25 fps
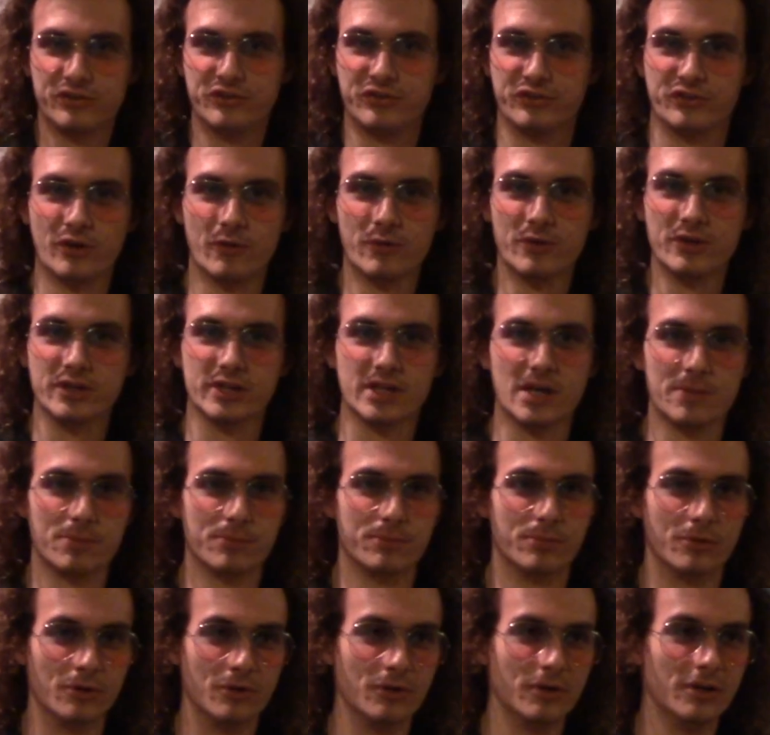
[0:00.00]
so
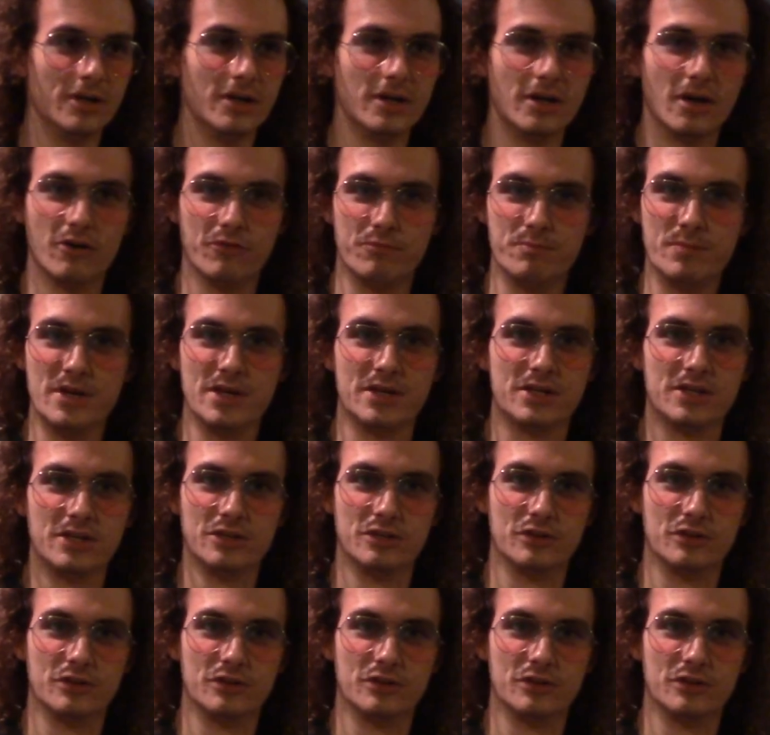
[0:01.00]
incapable of making